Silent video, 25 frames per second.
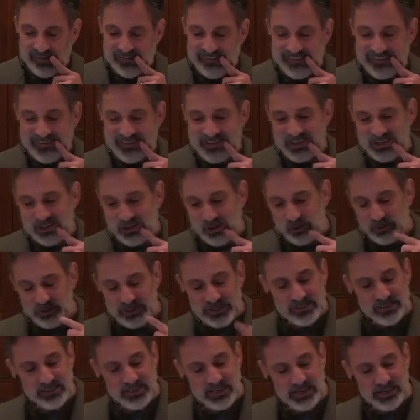And so
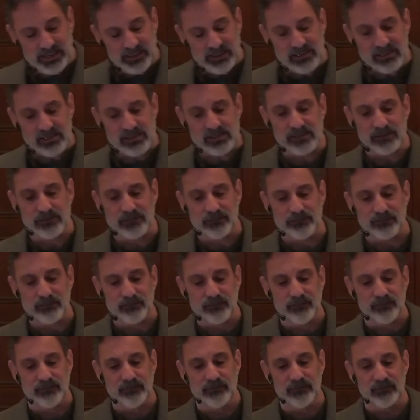these tenets
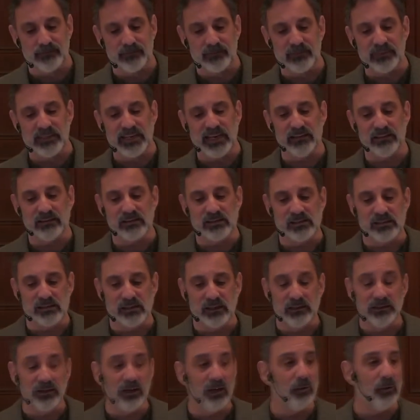take the
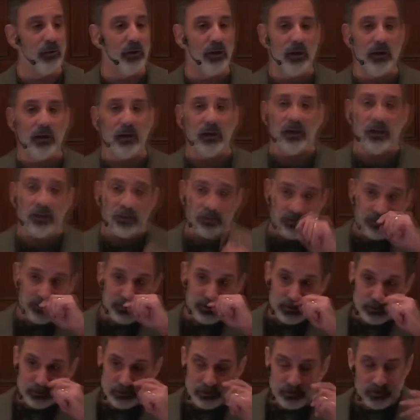sun. You know,
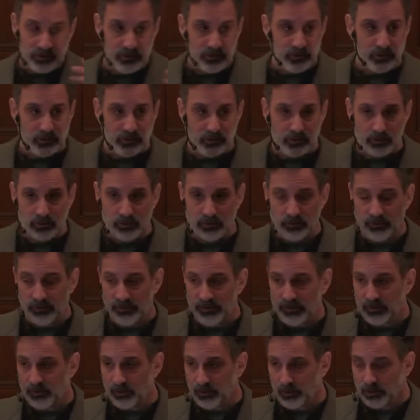the, the,
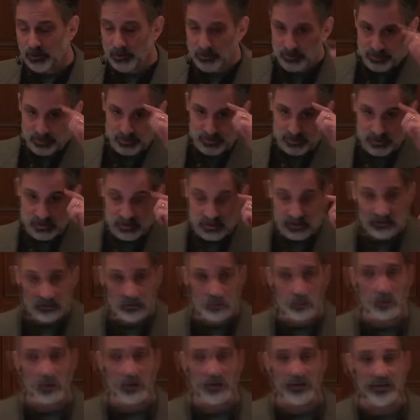the earth is the
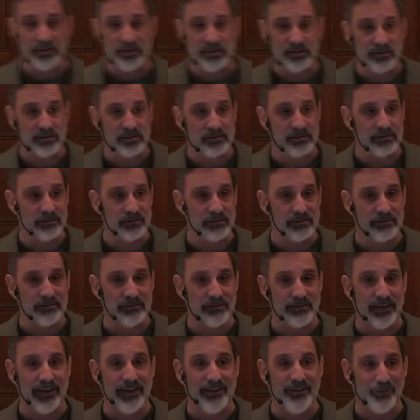Lord's
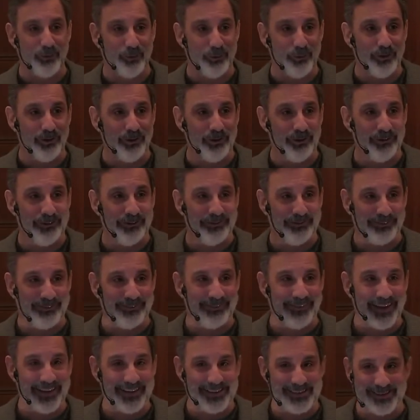and all
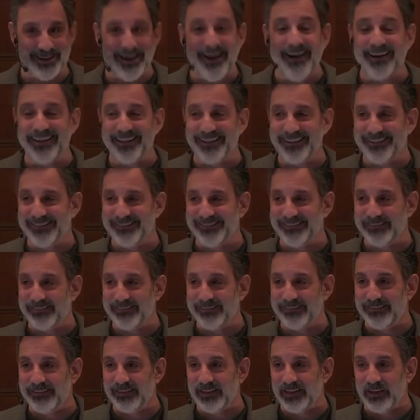that is on it.
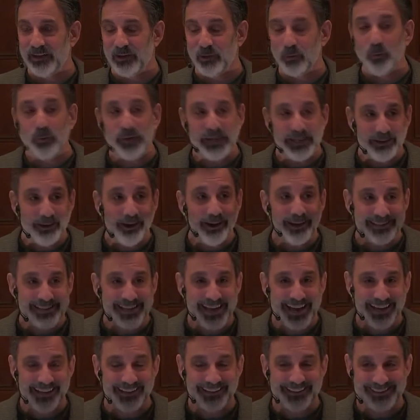We are
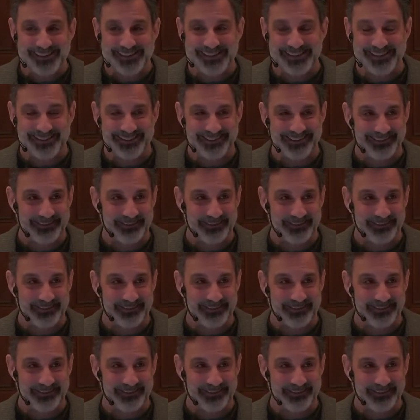tenants.